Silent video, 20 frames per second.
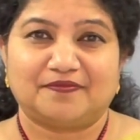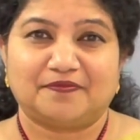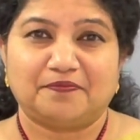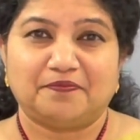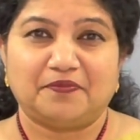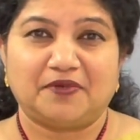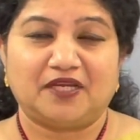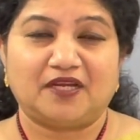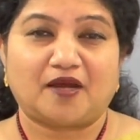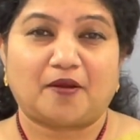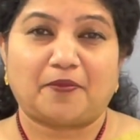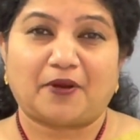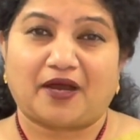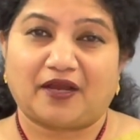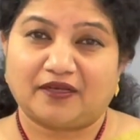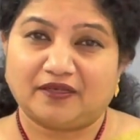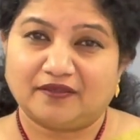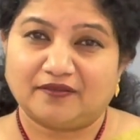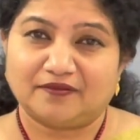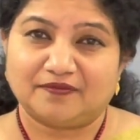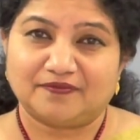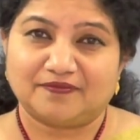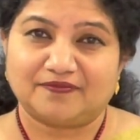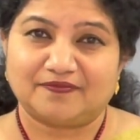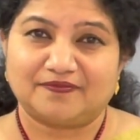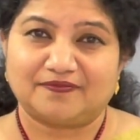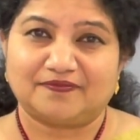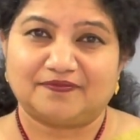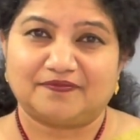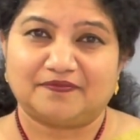Mirabai
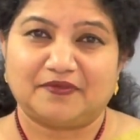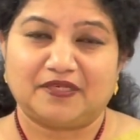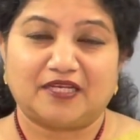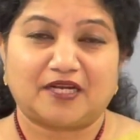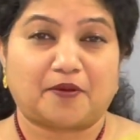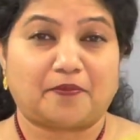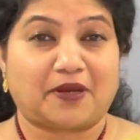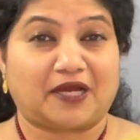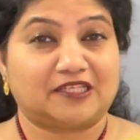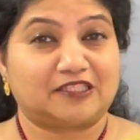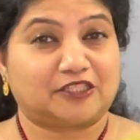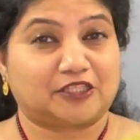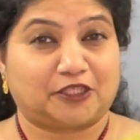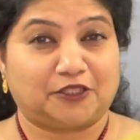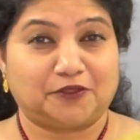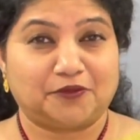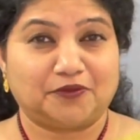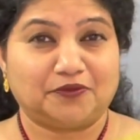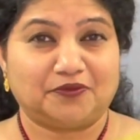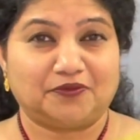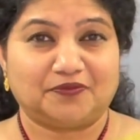Channu,